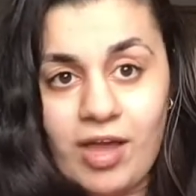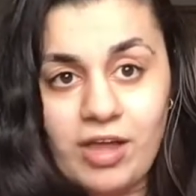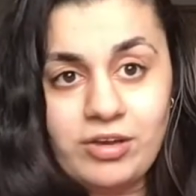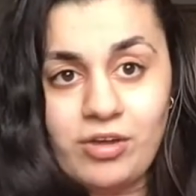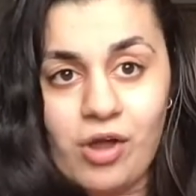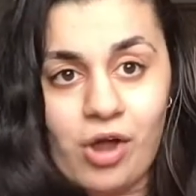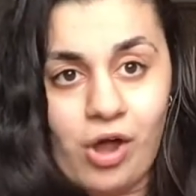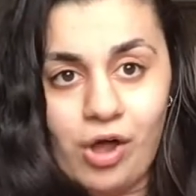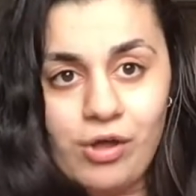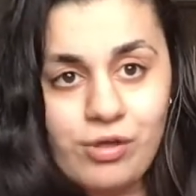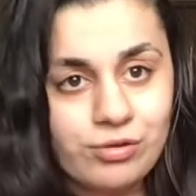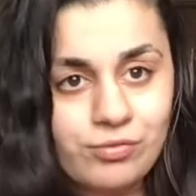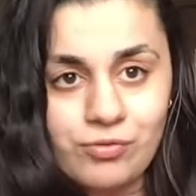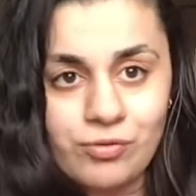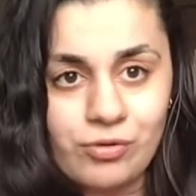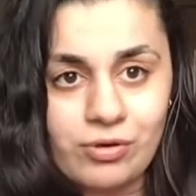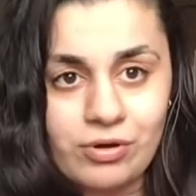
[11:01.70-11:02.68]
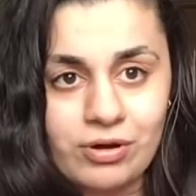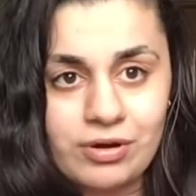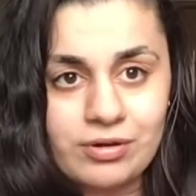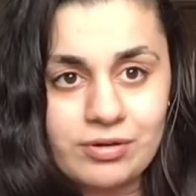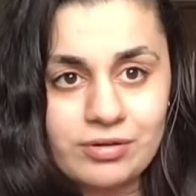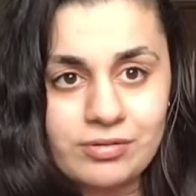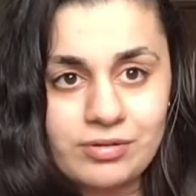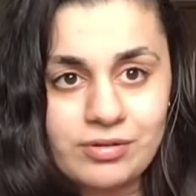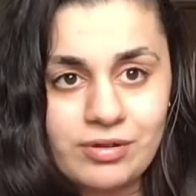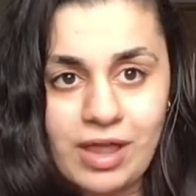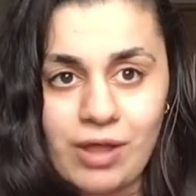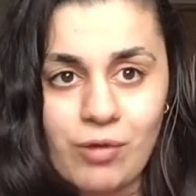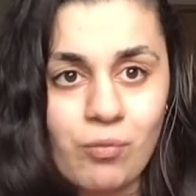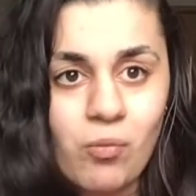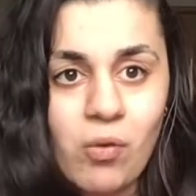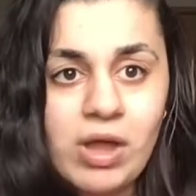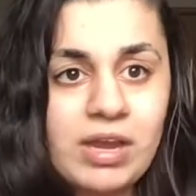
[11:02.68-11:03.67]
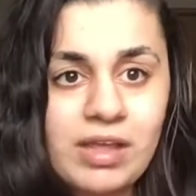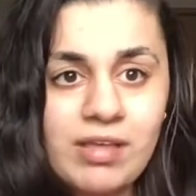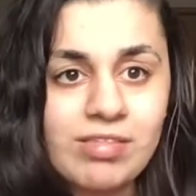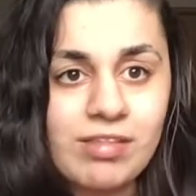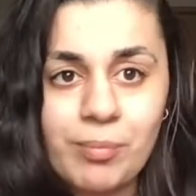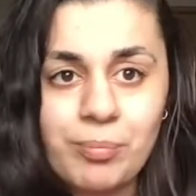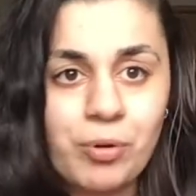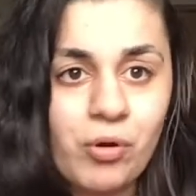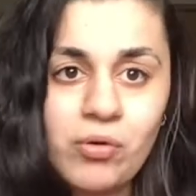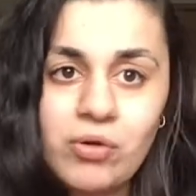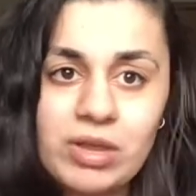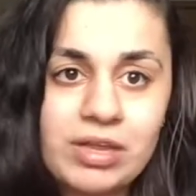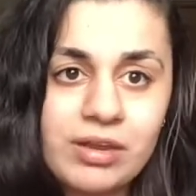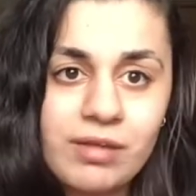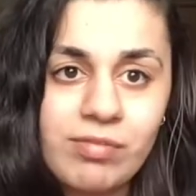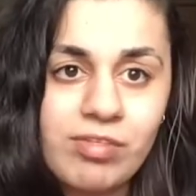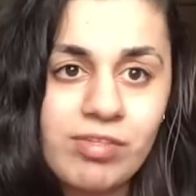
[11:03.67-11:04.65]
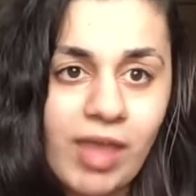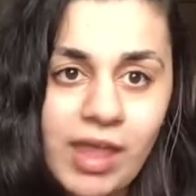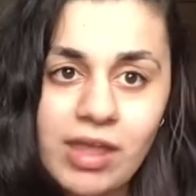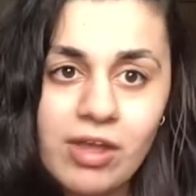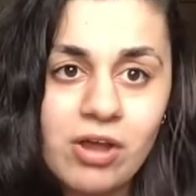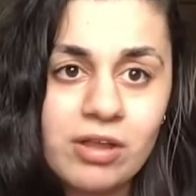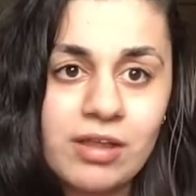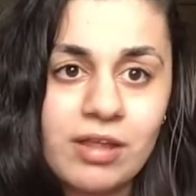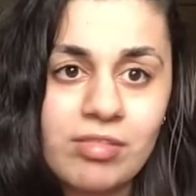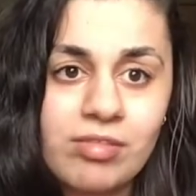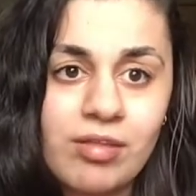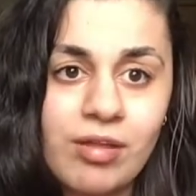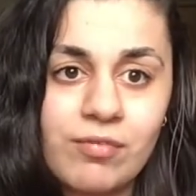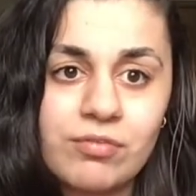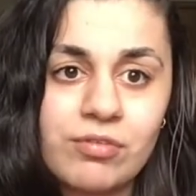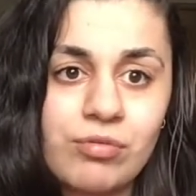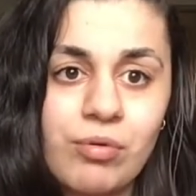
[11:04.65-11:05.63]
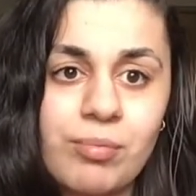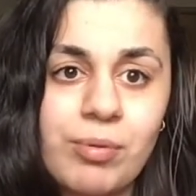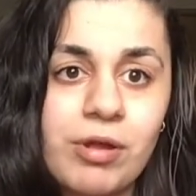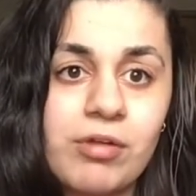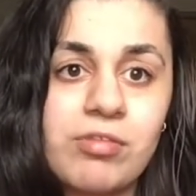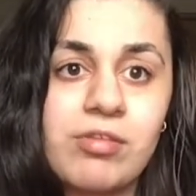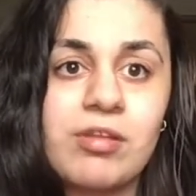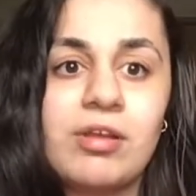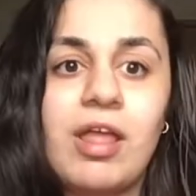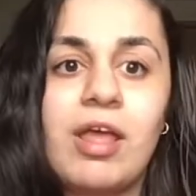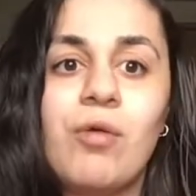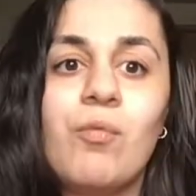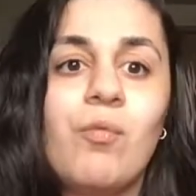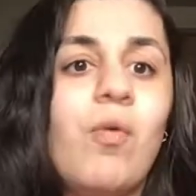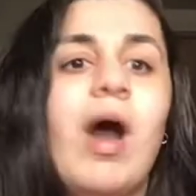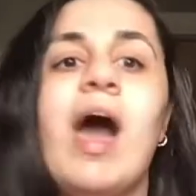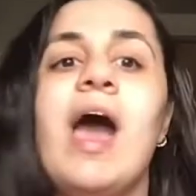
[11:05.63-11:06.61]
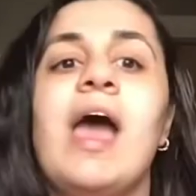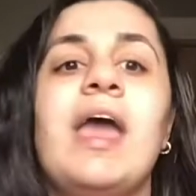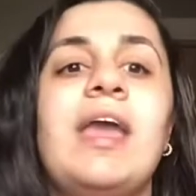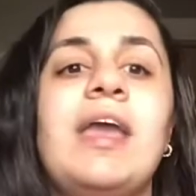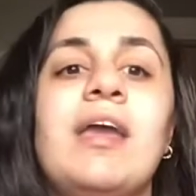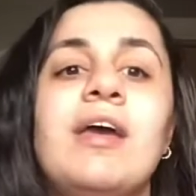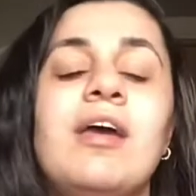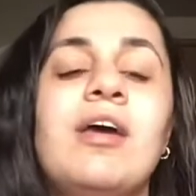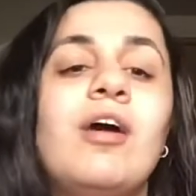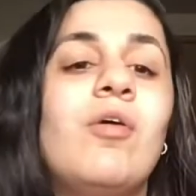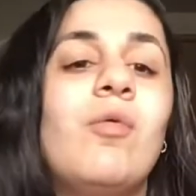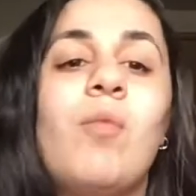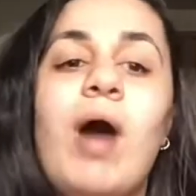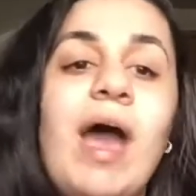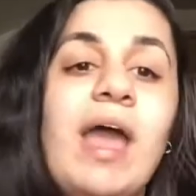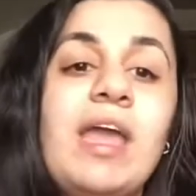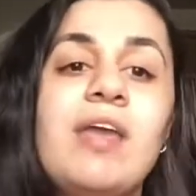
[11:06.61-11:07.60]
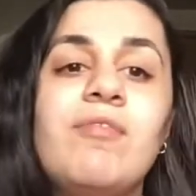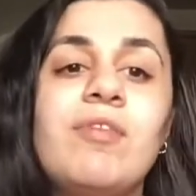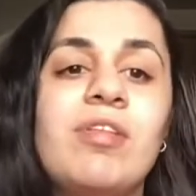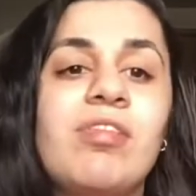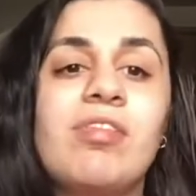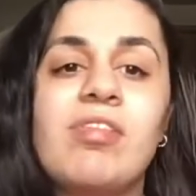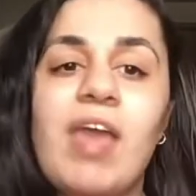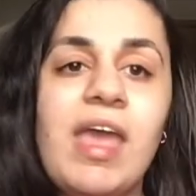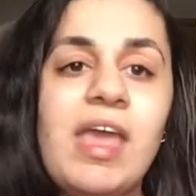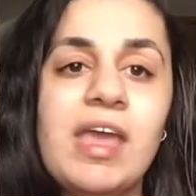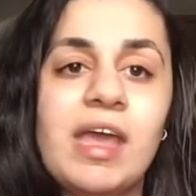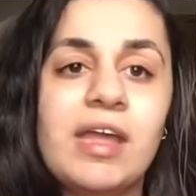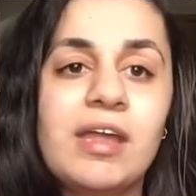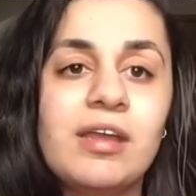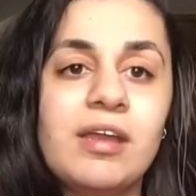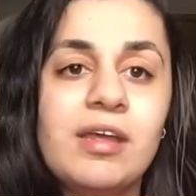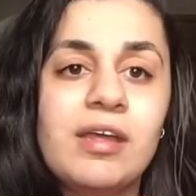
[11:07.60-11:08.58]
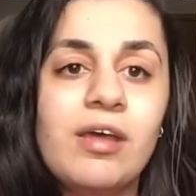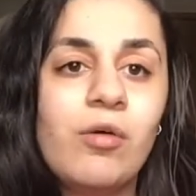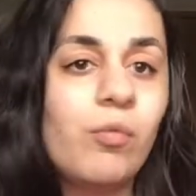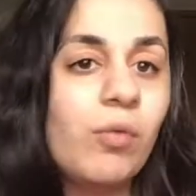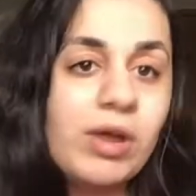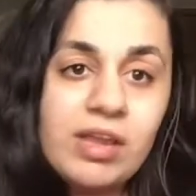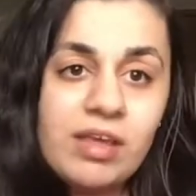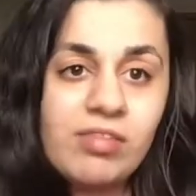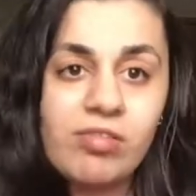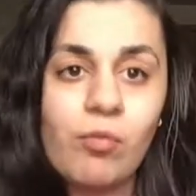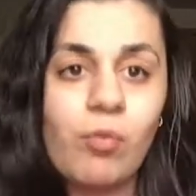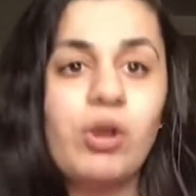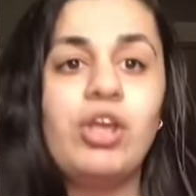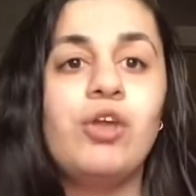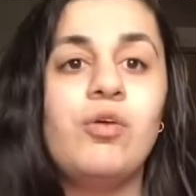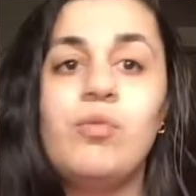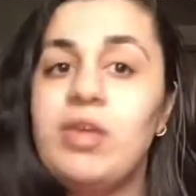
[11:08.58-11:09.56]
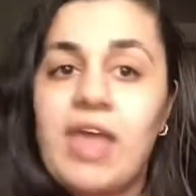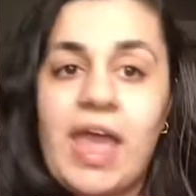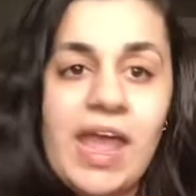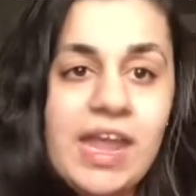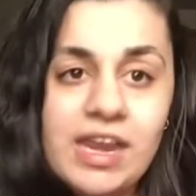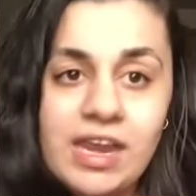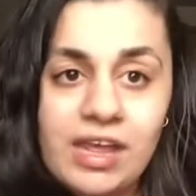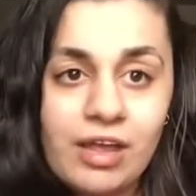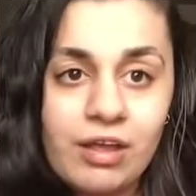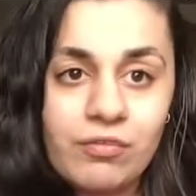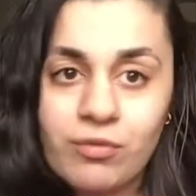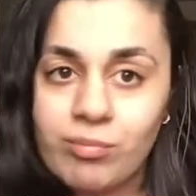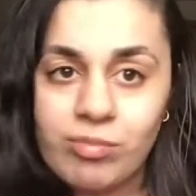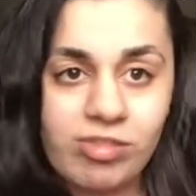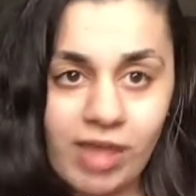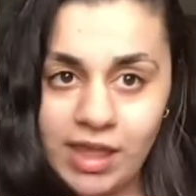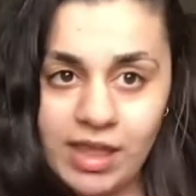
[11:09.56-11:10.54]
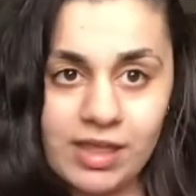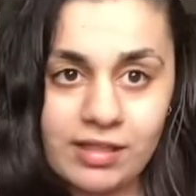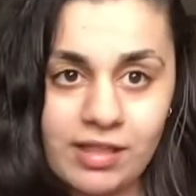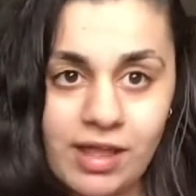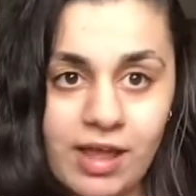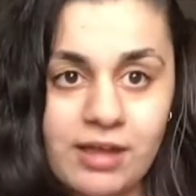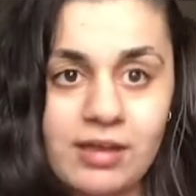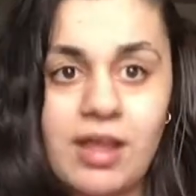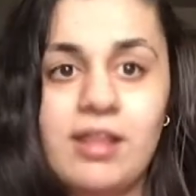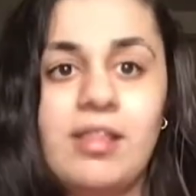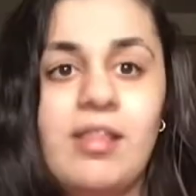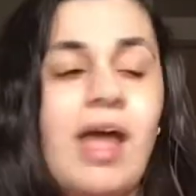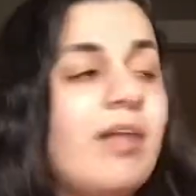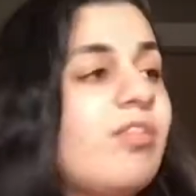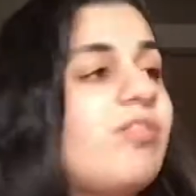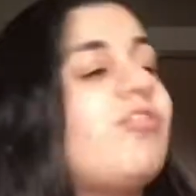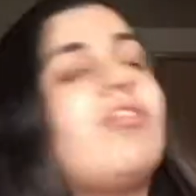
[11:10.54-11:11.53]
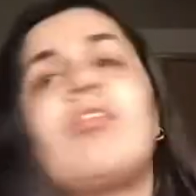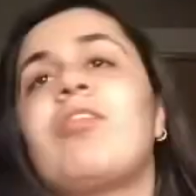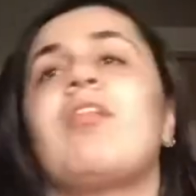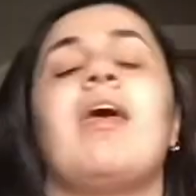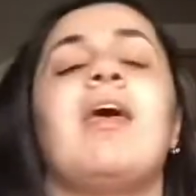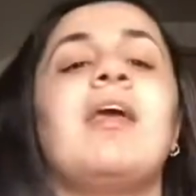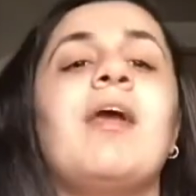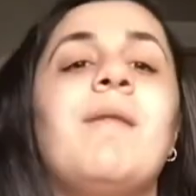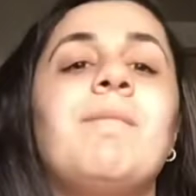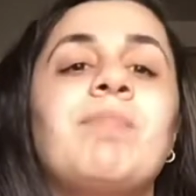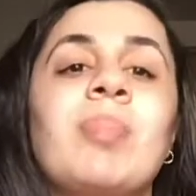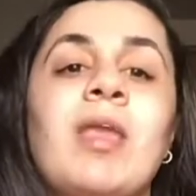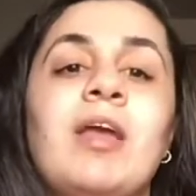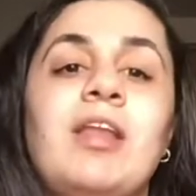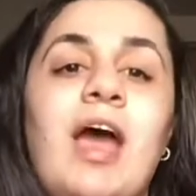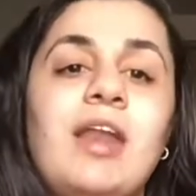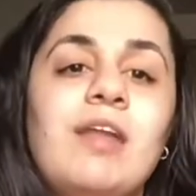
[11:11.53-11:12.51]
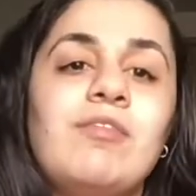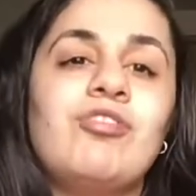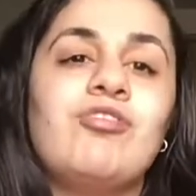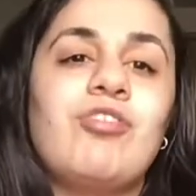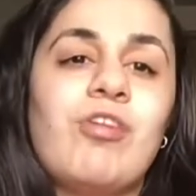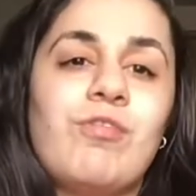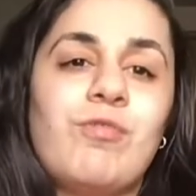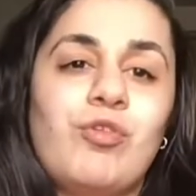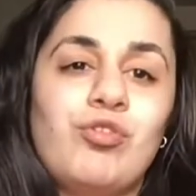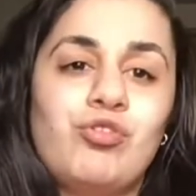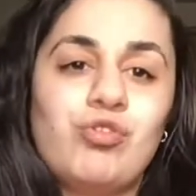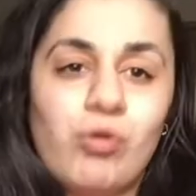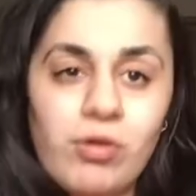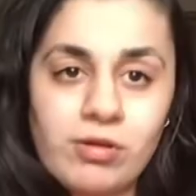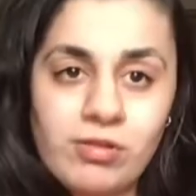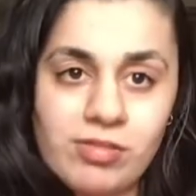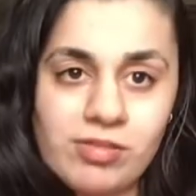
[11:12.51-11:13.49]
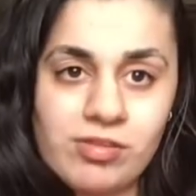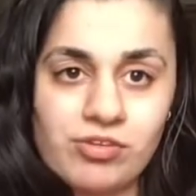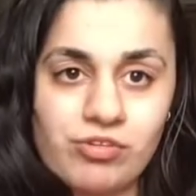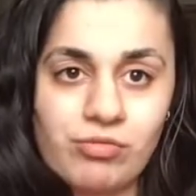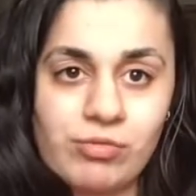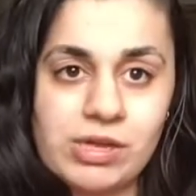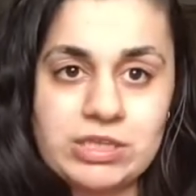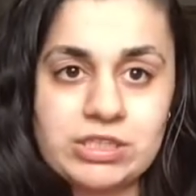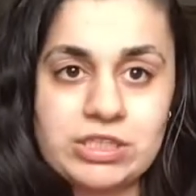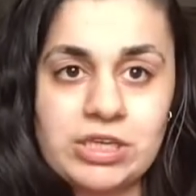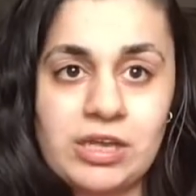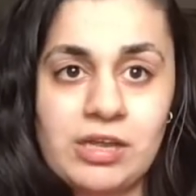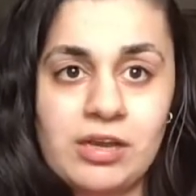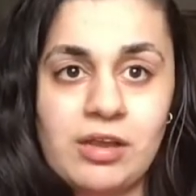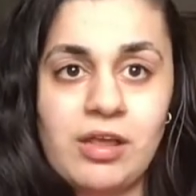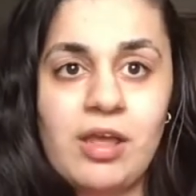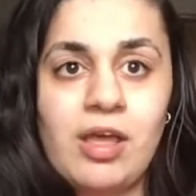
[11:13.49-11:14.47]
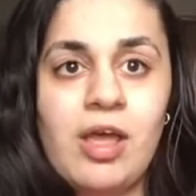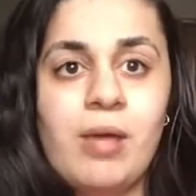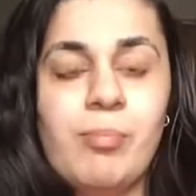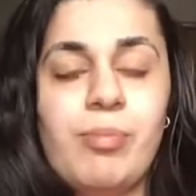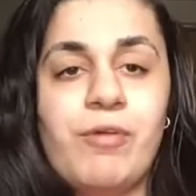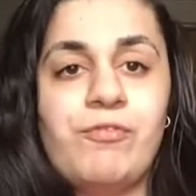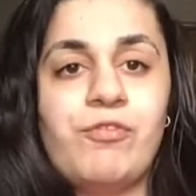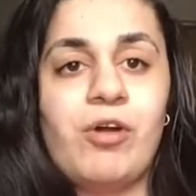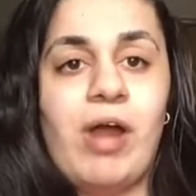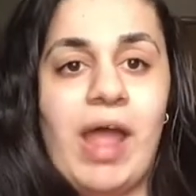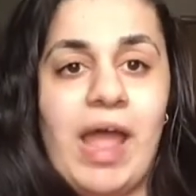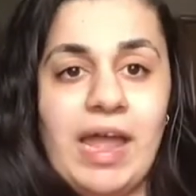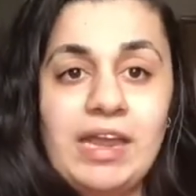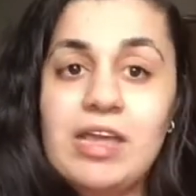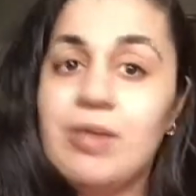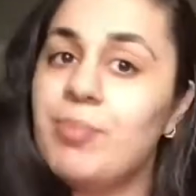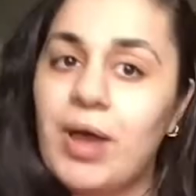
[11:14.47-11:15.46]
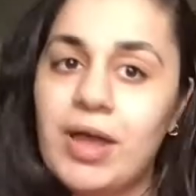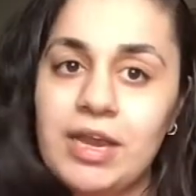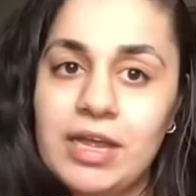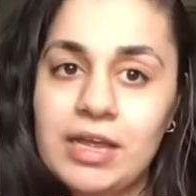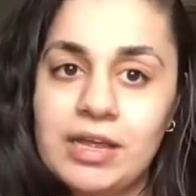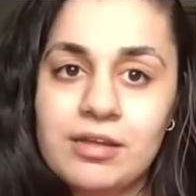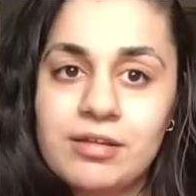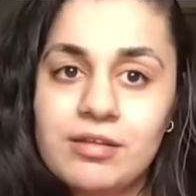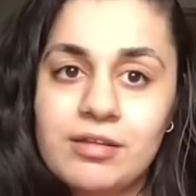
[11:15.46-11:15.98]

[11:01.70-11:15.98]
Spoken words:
uncalled for. Like, what is the point of saying all that stuff to a person? Like, why even say it? What are you gaining from saying that? And that's just, like, not even just for Jordyn's situation, but for anybody,